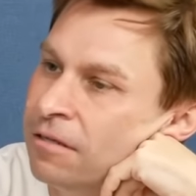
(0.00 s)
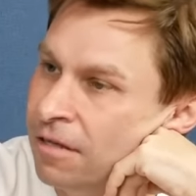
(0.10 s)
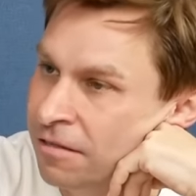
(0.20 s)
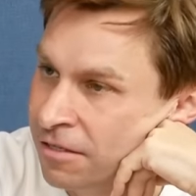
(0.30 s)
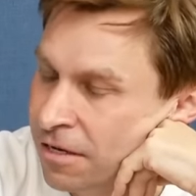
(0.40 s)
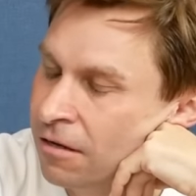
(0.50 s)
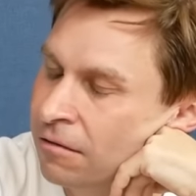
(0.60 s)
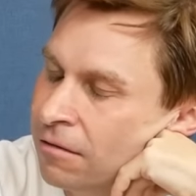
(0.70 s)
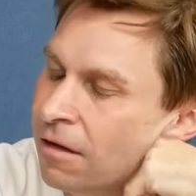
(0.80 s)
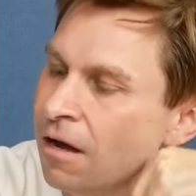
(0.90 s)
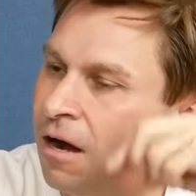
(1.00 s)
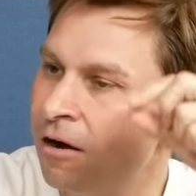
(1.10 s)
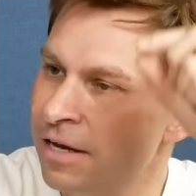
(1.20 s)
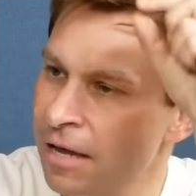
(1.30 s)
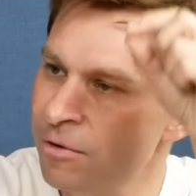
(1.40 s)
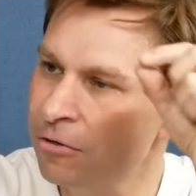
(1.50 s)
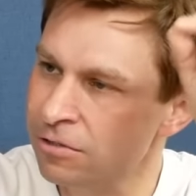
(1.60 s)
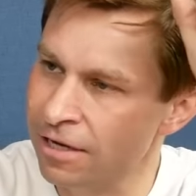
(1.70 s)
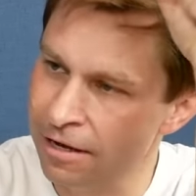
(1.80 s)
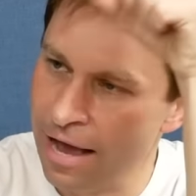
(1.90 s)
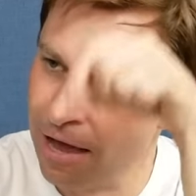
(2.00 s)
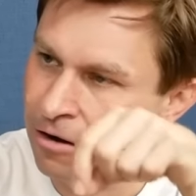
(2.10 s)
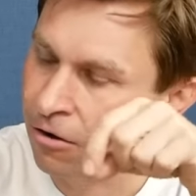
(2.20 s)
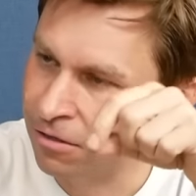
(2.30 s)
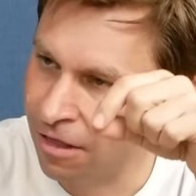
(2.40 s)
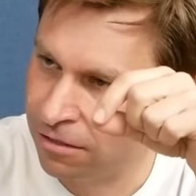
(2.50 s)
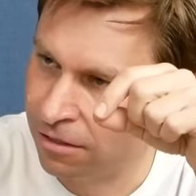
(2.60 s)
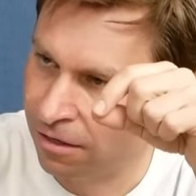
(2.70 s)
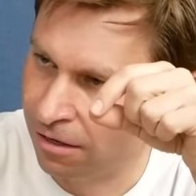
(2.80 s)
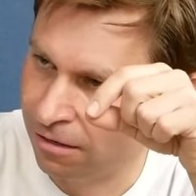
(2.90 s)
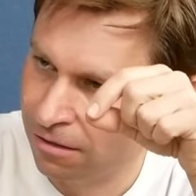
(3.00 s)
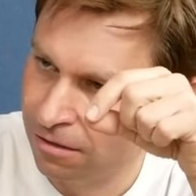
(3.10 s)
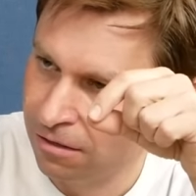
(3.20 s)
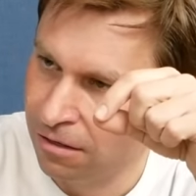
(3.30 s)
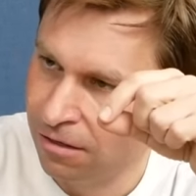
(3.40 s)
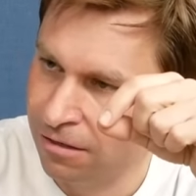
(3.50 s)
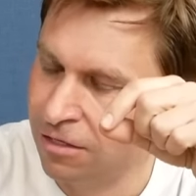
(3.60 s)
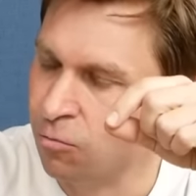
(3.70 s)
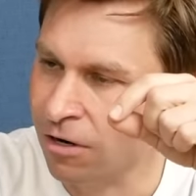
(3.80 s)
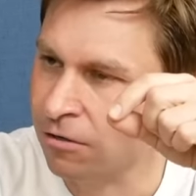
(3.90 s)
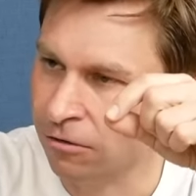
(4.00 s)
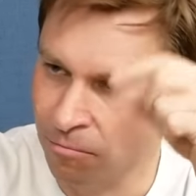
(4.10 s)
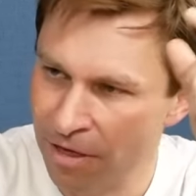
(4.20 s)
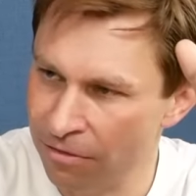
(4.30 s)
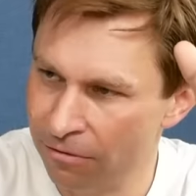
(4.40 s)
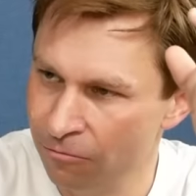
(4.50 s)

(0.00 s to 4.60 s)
in the cell are chemicals that get added onto that DNA. There's one called a methyl,